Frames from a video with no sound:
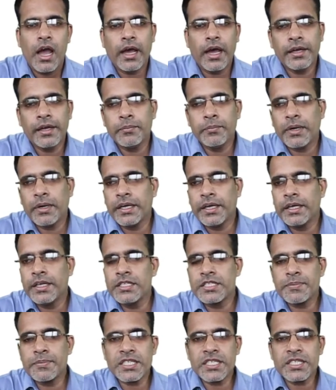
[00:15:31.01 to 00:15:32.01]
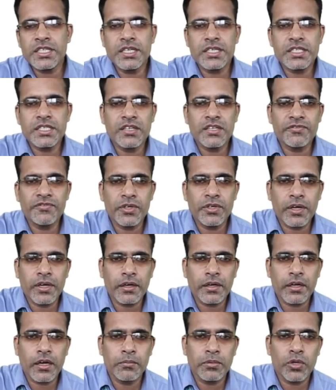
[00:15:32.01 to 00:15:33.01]
And by inspection itself, you
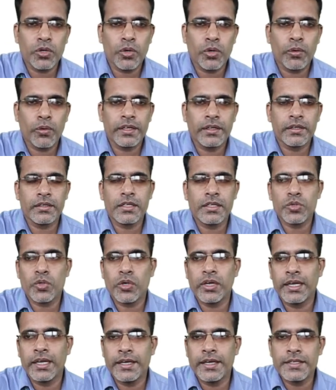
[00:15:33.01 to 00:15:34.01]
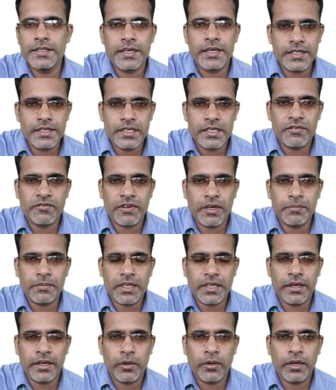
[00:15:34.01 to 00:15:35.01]
can come to know whether the swelling is arising from
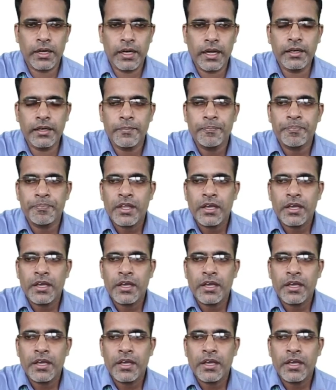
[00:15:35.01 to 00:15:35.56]
thyroid gland.